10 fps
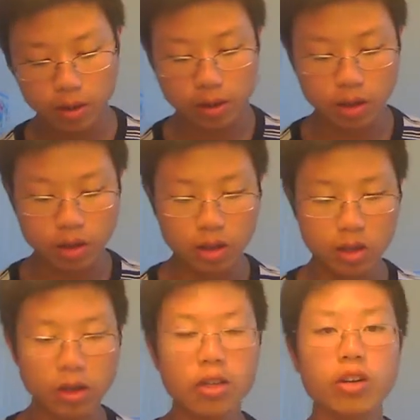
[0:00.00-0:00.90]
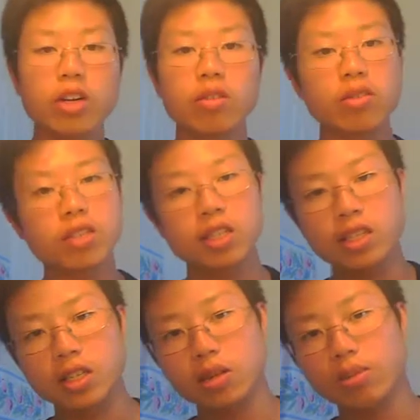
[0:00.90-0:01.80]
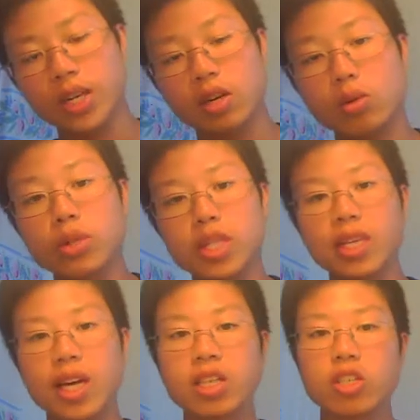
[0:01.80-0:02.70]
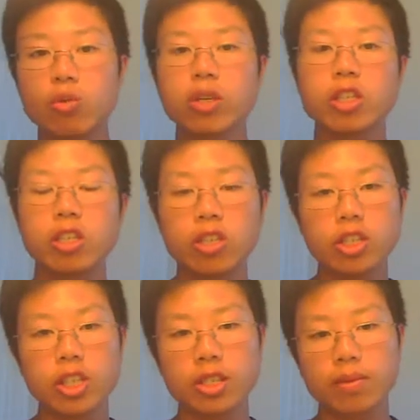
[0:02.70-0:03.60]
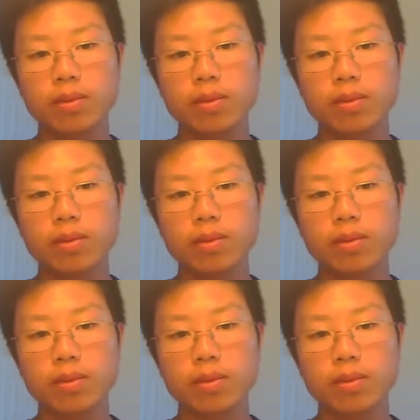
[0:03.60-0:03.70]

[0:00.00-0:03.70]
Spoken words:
the other end of the system can only gain so much energy.